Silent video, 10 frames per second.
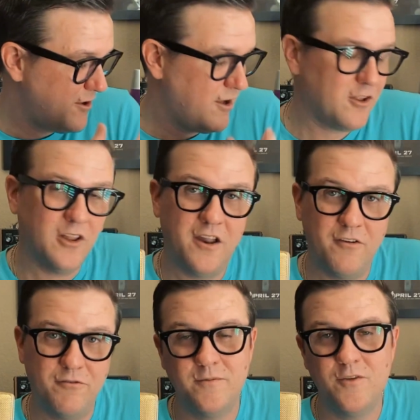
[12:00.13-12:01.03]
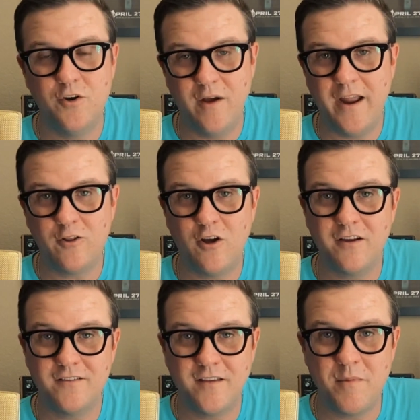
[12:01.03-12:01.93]
a lot of analog
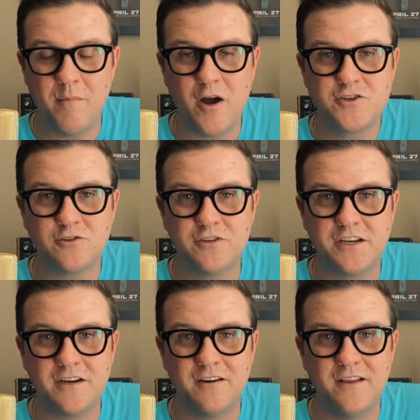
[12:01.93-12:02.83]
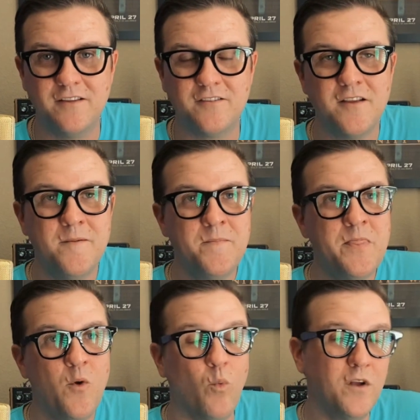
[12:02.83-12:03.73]
and semi-modular gear, is
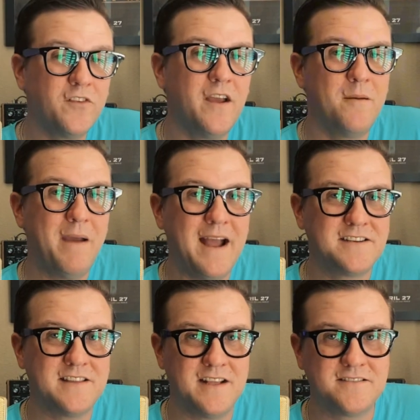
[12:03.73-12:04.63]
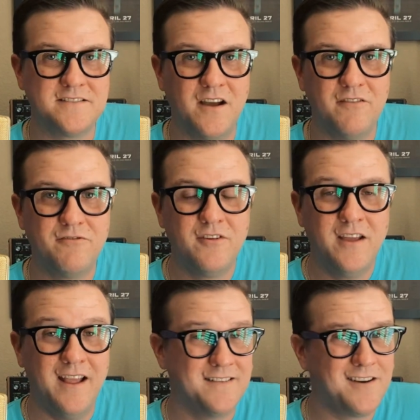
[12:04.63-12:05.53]
once I unpatch that stuff
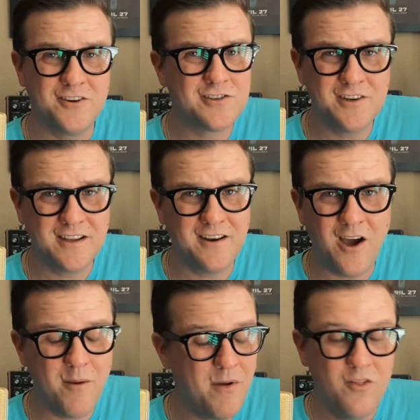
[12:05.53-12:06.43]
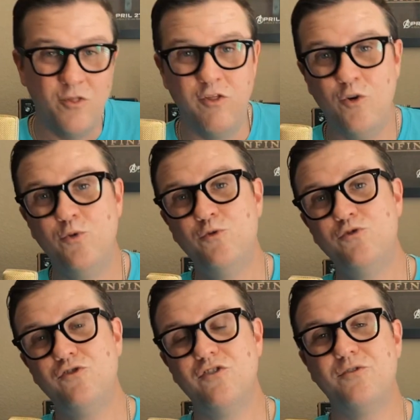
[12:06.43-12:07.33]
and start turning a knob,
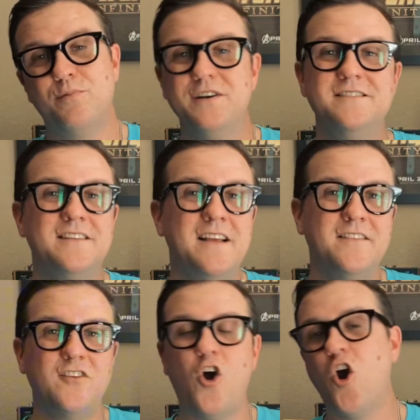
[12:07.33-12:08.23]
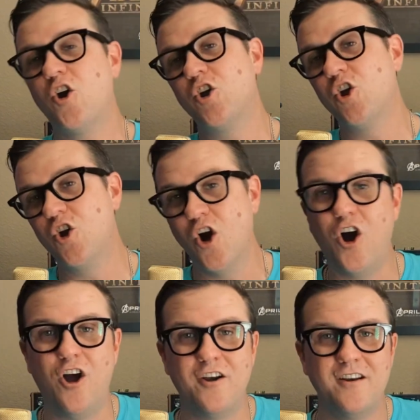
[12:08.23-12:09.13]
those presets are
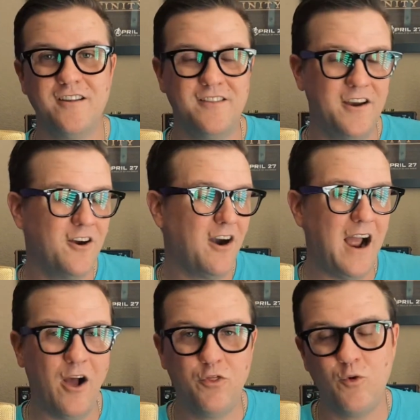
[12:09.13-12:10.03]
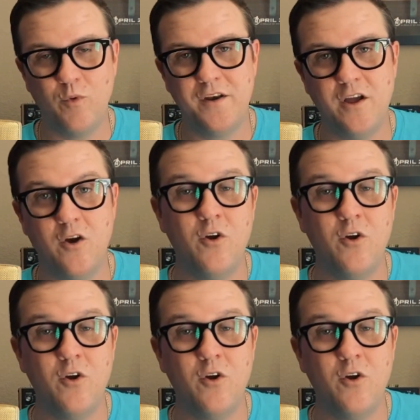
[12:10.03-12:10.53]
gone. They are out the window.